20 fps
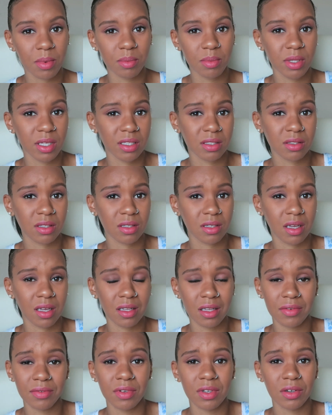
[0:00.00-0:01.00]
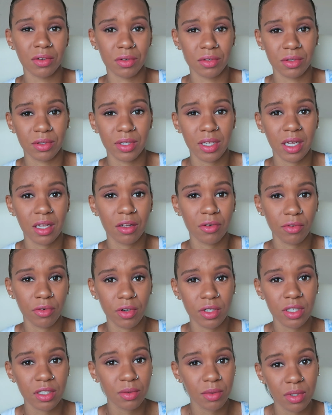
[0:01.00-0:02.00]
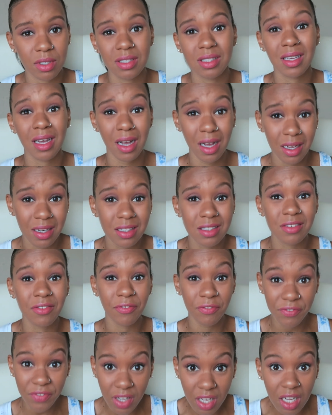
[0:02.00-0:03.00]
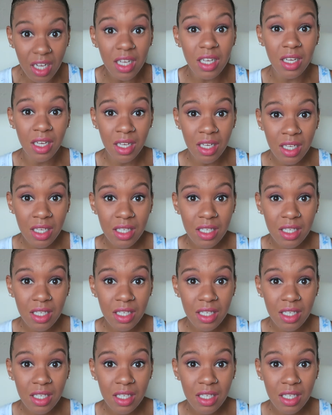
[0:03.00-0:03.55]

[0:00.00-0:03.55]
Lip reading: And plus I live in Northern California where it's hot as fuck,